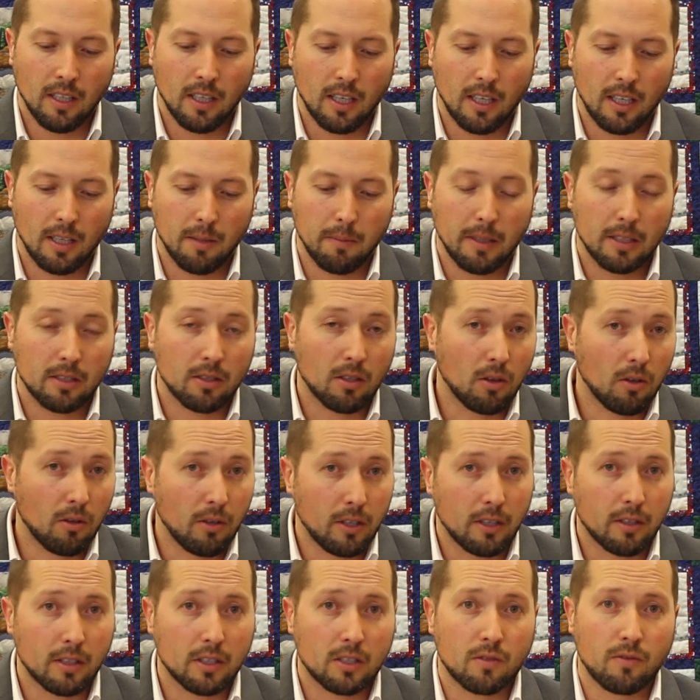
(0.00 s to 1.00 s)
As a
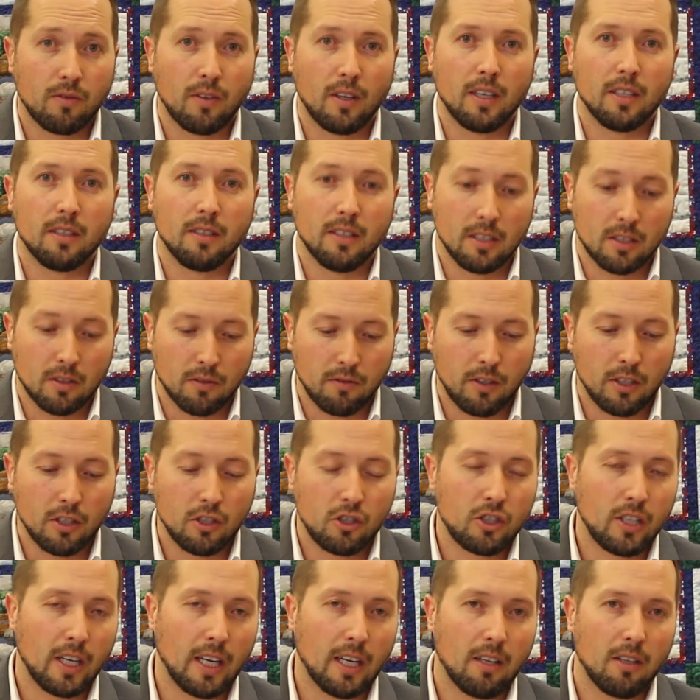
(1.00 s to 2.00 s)
lawyer, it's fun. It's a
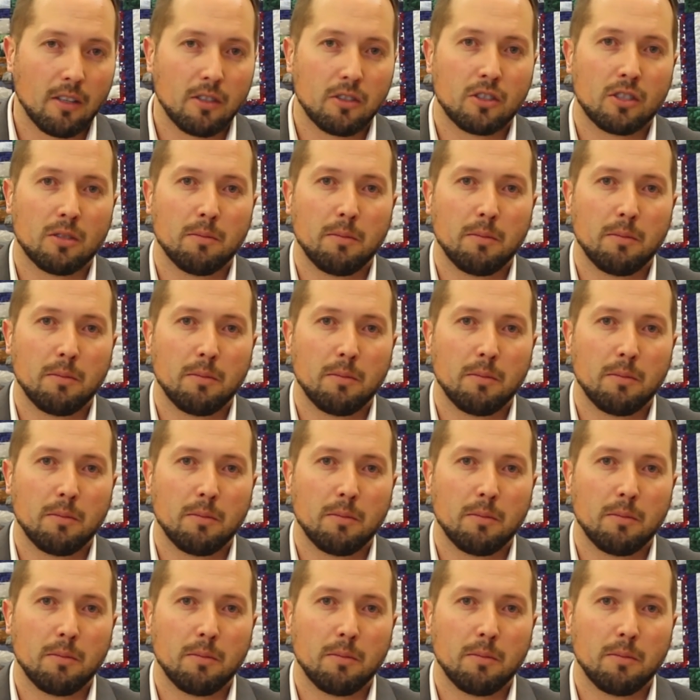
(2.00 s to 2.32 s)
fun challenge